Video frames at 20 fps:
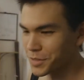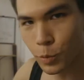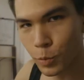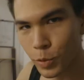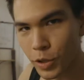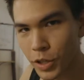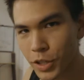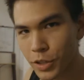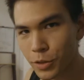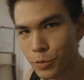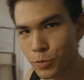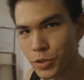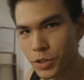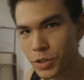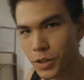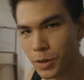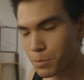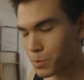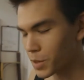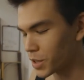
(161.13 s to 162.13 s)
We're gonna use
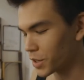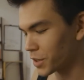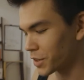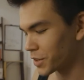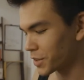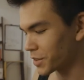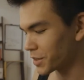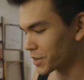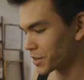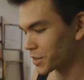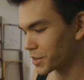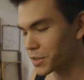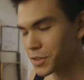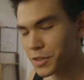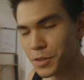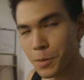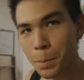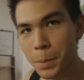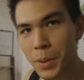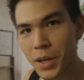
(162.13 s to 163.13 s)

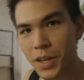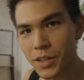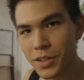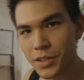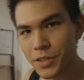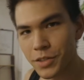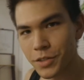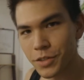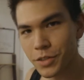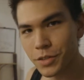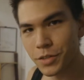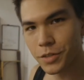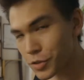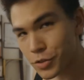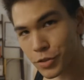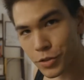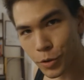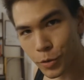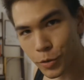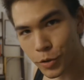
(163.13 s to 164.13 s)
some pins
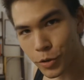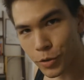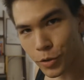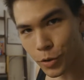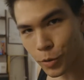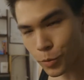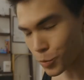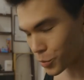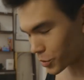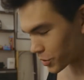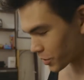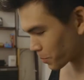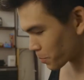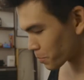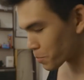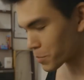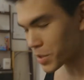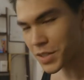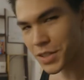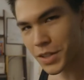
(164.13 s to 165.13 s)
so you don't
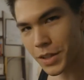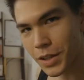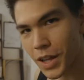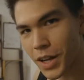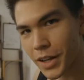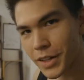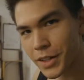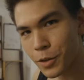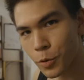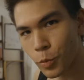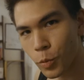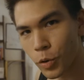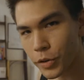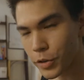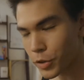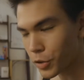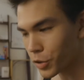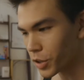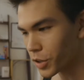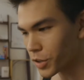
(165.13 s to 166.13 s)
misalign it while
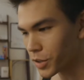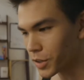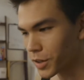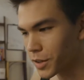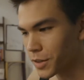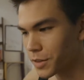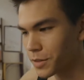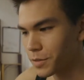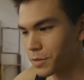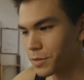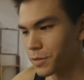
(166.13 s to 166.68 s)
you're cutting it.